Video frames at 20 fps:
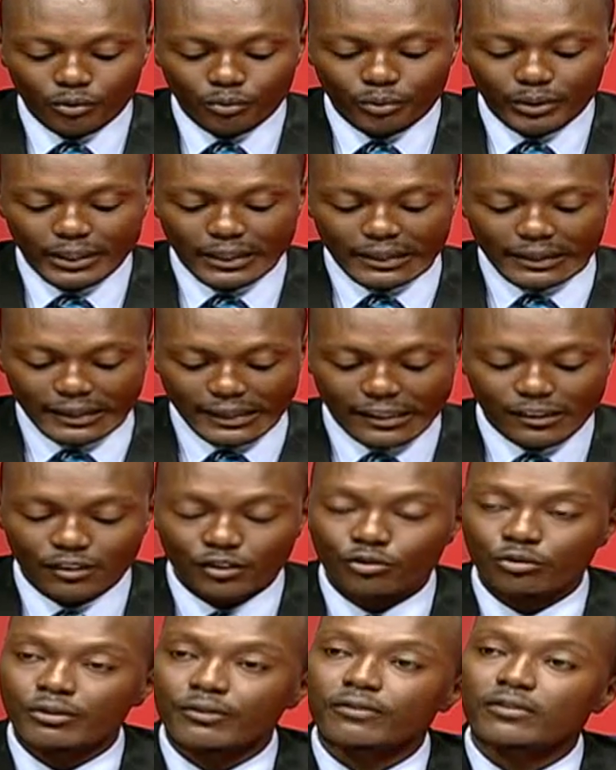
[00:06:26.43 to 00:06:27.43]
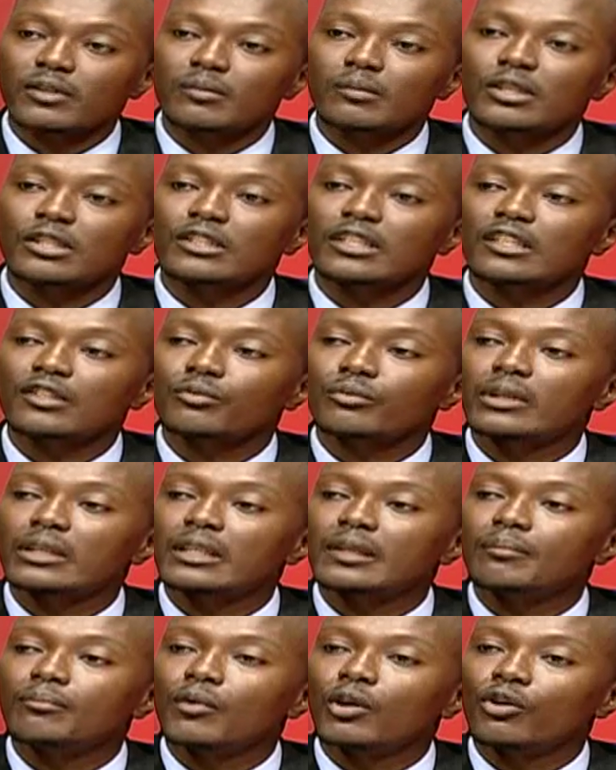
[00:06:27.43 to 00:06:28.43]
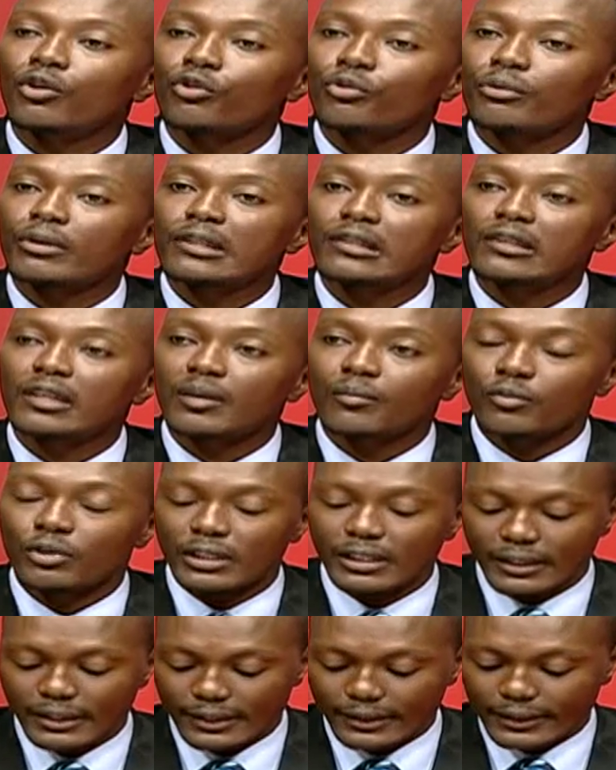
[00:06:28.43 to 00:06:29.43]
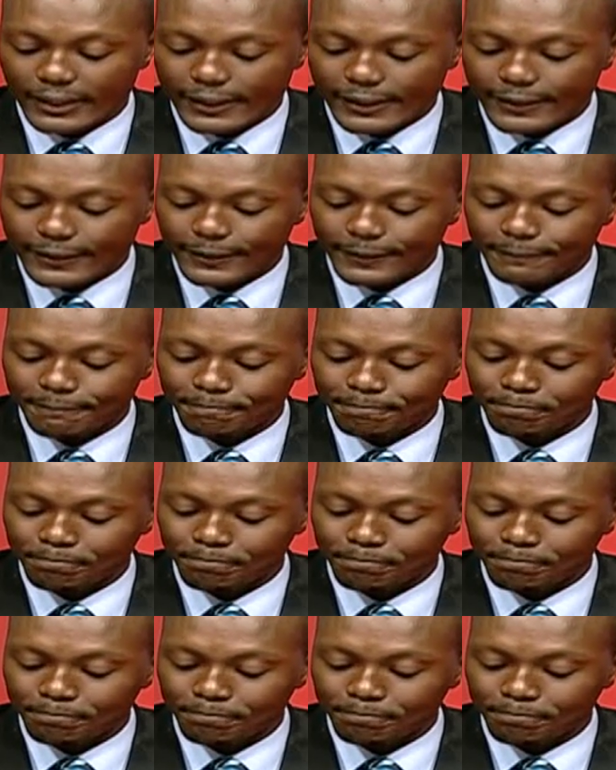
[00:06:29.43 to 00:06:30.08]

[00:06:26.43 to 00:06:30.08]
We intend to refurbish as well the Mount Grace Community Center.